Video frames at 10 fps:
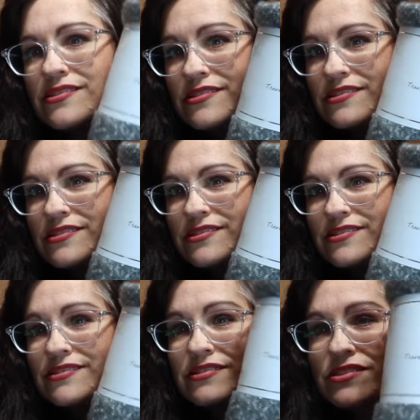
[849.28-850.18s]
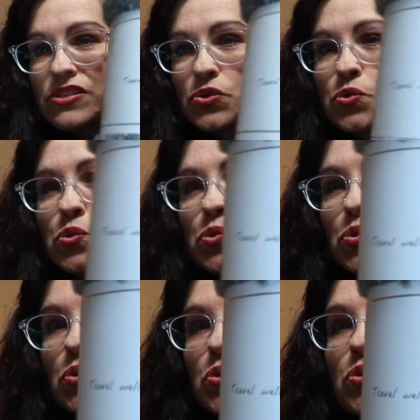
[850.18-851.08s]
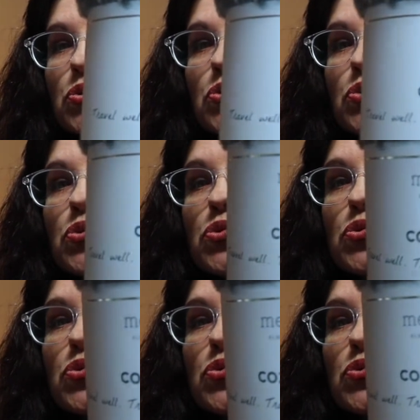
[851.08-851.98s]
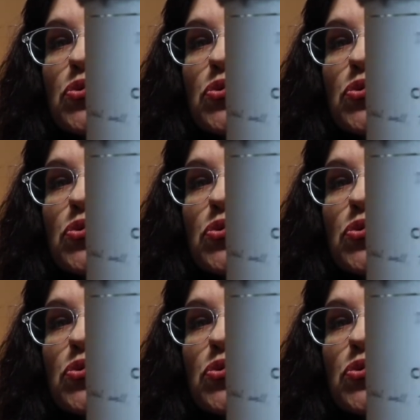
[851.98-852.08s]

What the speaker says: No one is speaking in this clip.